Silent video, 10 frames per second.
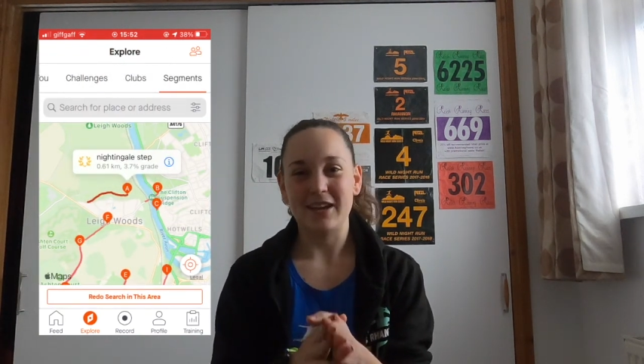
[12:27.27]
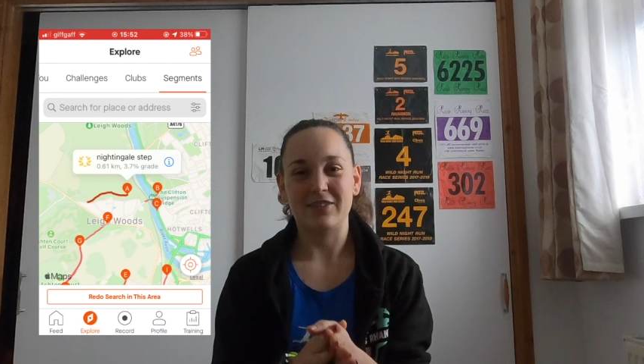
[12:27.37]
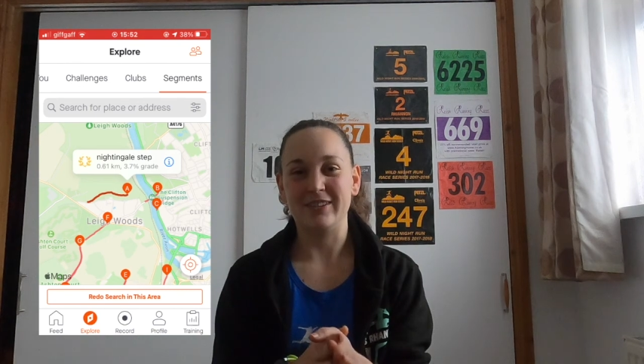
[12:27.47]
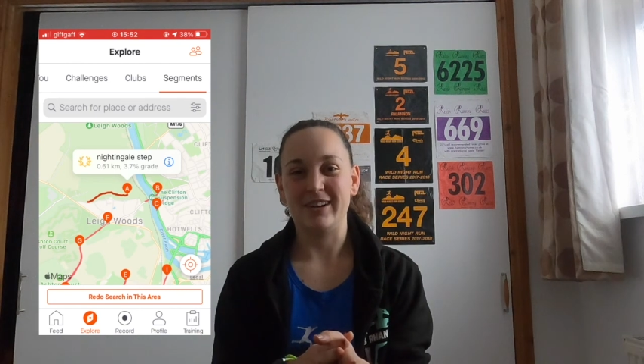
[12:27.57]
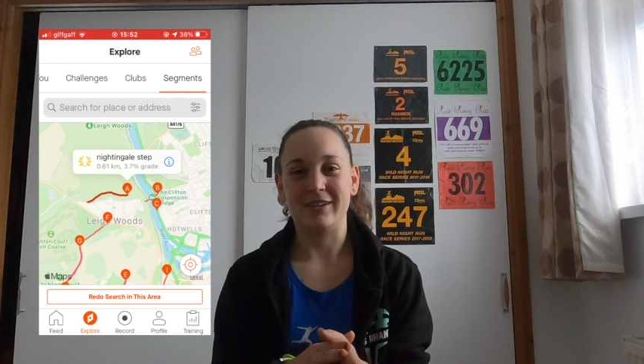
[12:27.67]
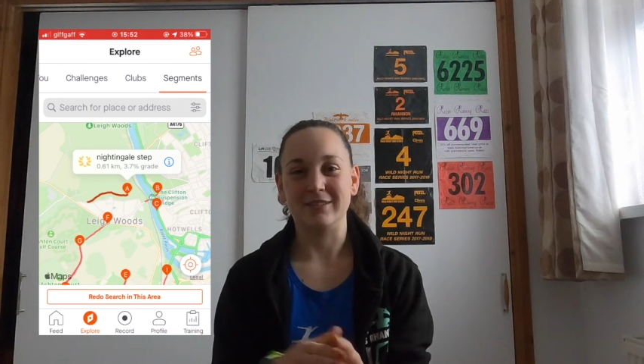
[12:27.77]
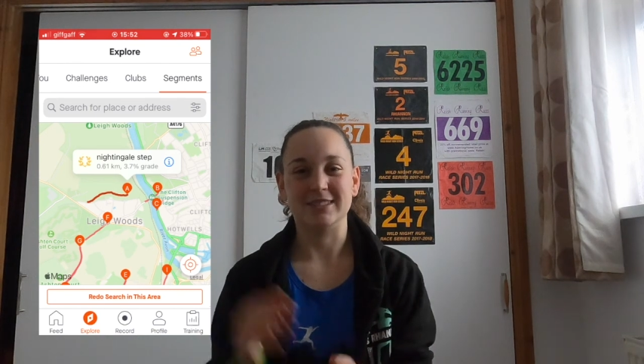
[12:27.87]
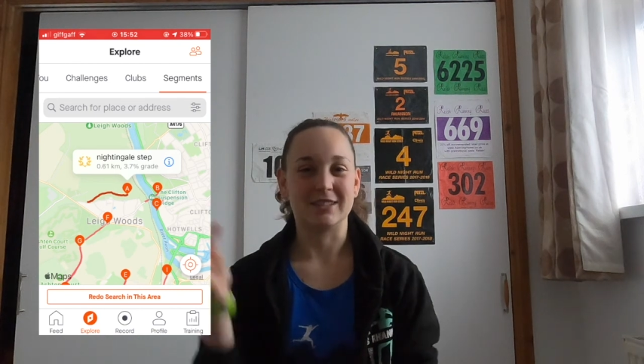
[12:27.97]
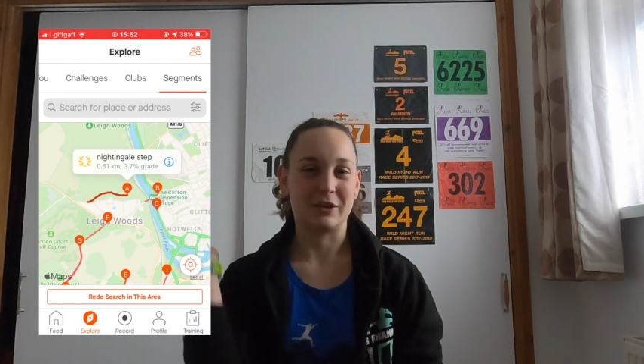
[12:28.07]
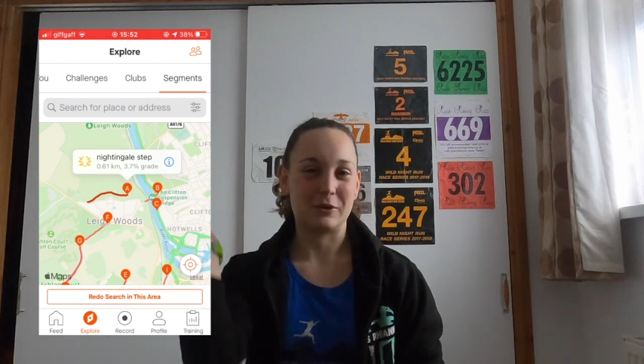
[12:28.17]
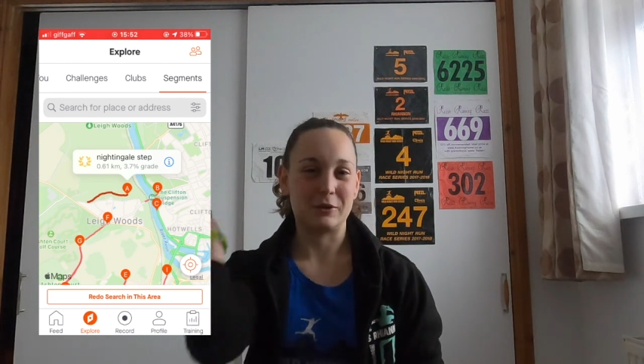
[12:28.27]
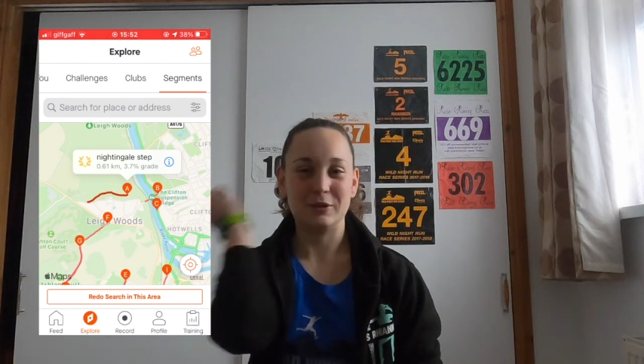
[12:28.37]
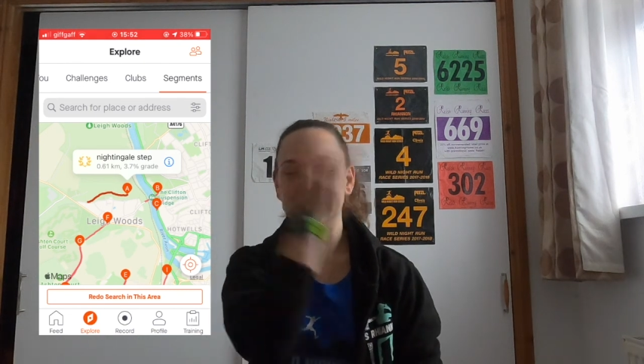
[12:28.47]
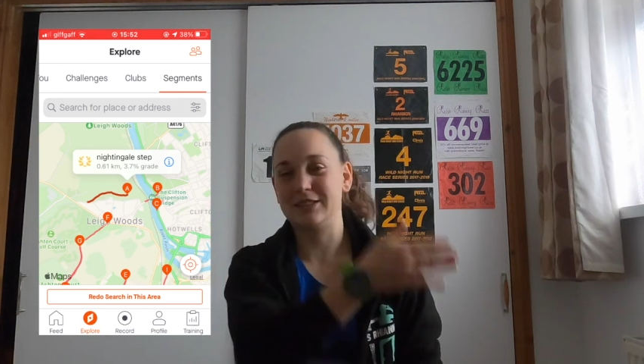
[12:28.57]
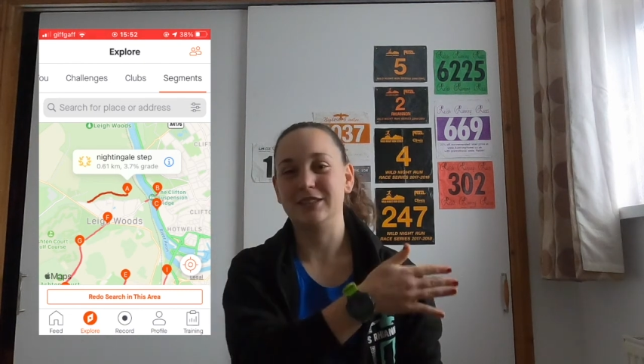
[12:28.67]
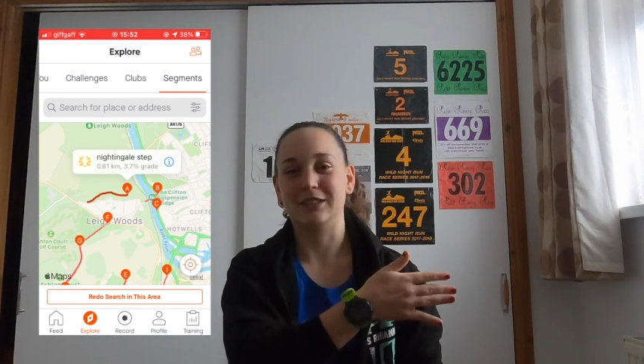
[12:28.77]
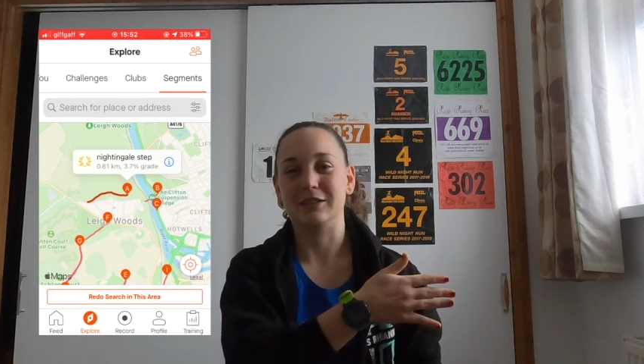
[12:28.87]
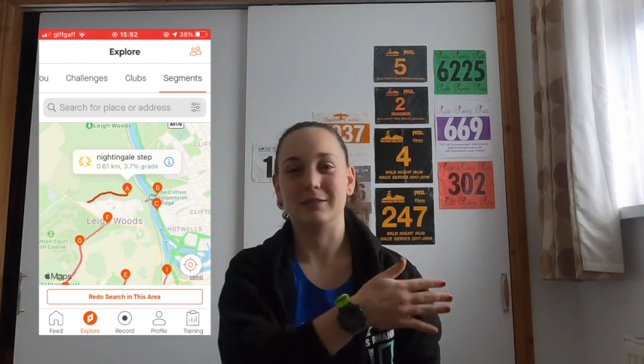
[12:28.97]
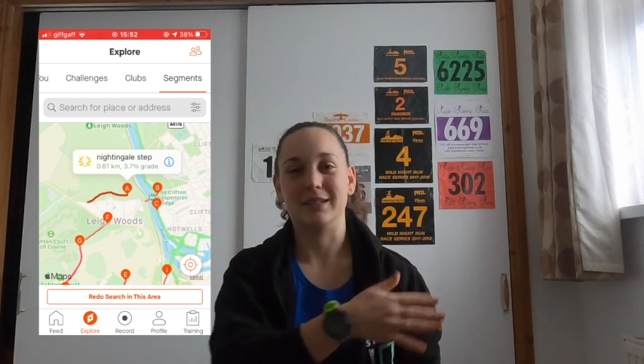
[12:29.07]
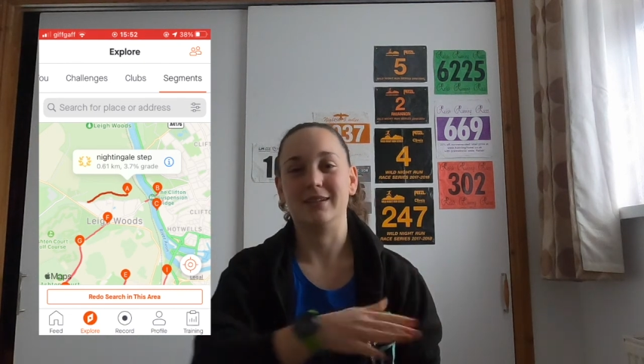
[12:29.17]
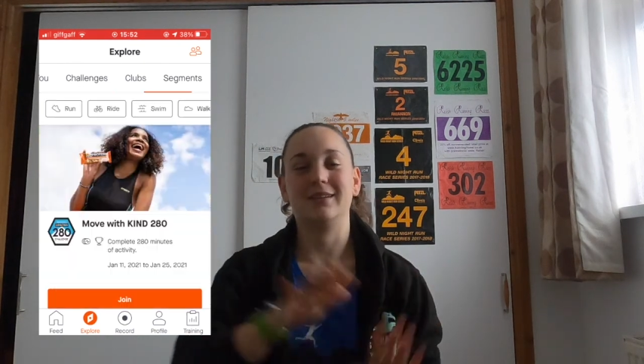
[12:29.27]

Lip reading: If not, it will just go whoosh and you'll be like,